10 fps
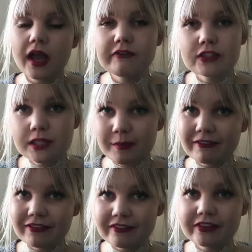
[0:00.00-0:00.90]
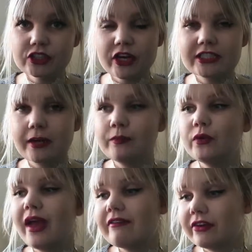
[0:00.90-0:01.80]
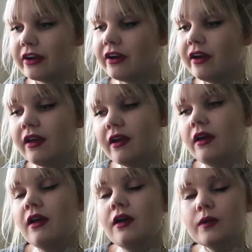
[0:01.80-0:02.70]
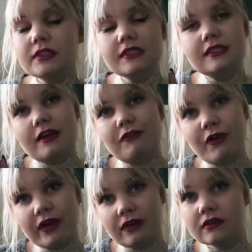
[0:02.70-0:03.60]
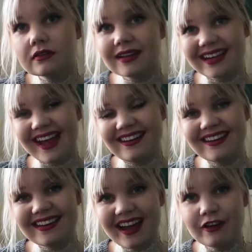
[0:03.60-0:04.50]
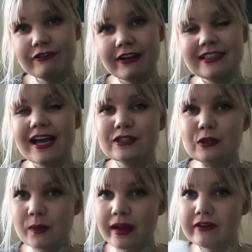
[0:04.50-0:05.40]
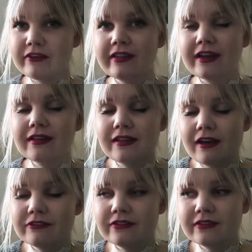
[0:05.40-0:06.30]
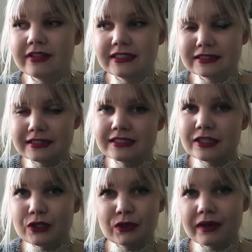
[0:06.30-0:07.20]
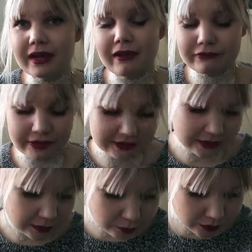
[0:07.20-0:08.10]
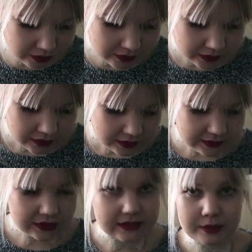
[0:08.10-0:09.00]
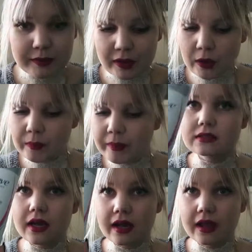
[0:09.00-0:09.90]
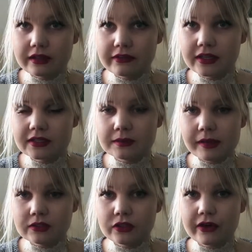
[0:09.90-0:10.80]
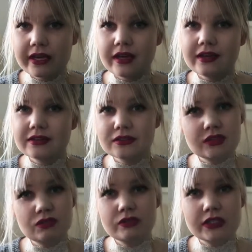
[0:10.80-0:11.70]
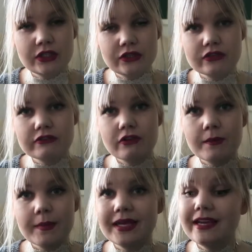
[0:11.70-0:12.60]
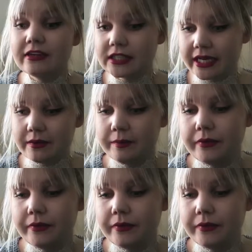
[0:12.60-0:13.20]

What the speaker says: I've used up my favourite dry shampoo ever, which is the Dove one. Again, I cannot find it. I don't know why everything I love, they discontinue and I can't find it anymore. It's just typical. But I love it, smells great, and it's just really good for my hair type.